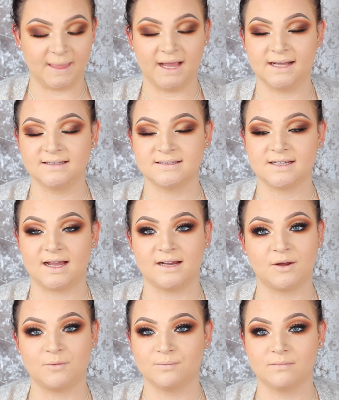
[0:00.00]
and I
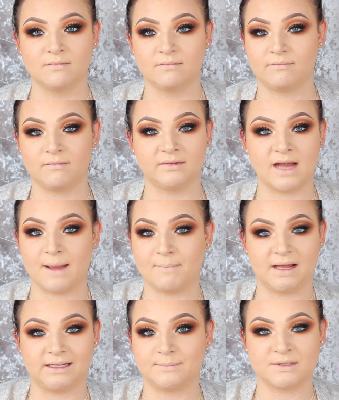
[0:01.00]
don't line
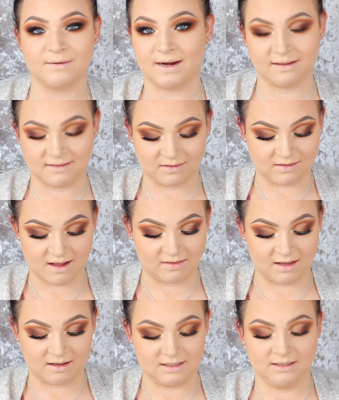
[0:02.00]
my lips or anything like
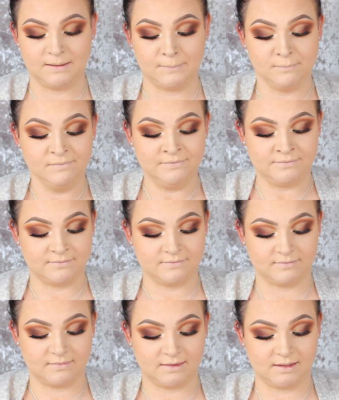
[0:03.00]
that.
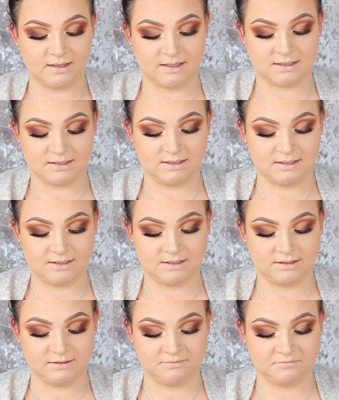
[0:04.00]
I
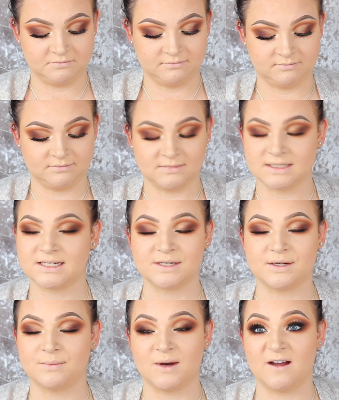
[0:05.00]

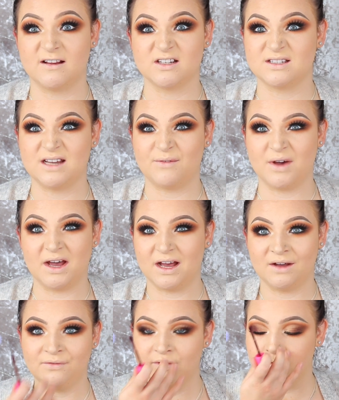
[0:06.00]
don't know why, I just never
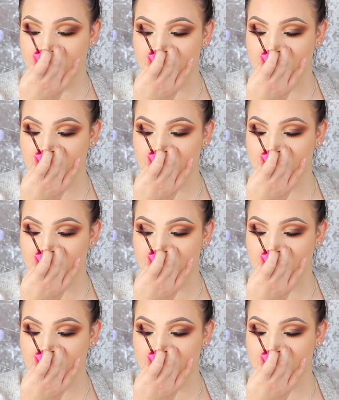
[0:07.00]
have.